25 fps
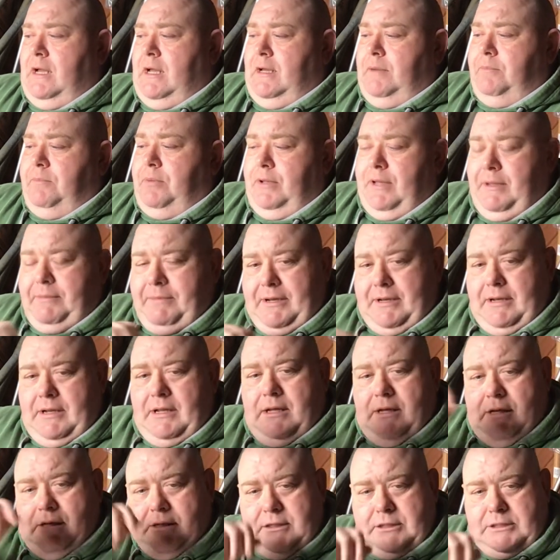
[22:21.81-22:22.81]
put them in,
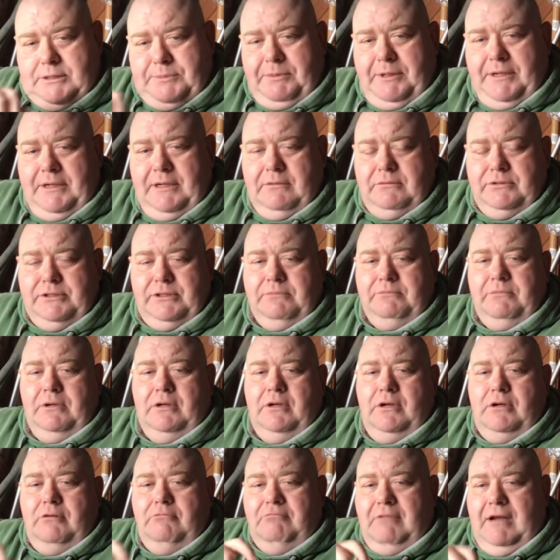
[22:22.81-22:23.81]
sprinkle some
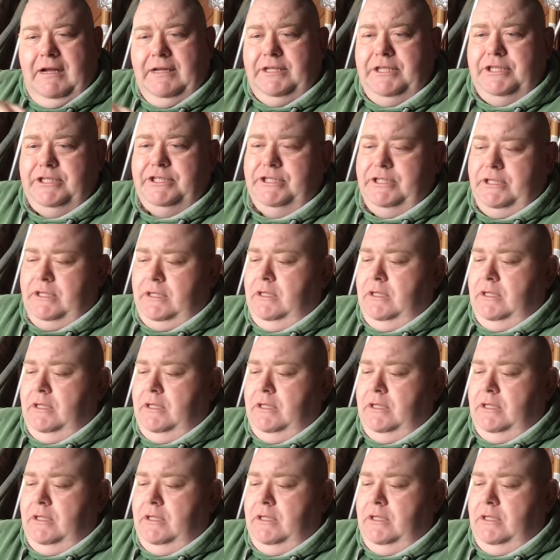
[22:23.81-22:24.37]
radish,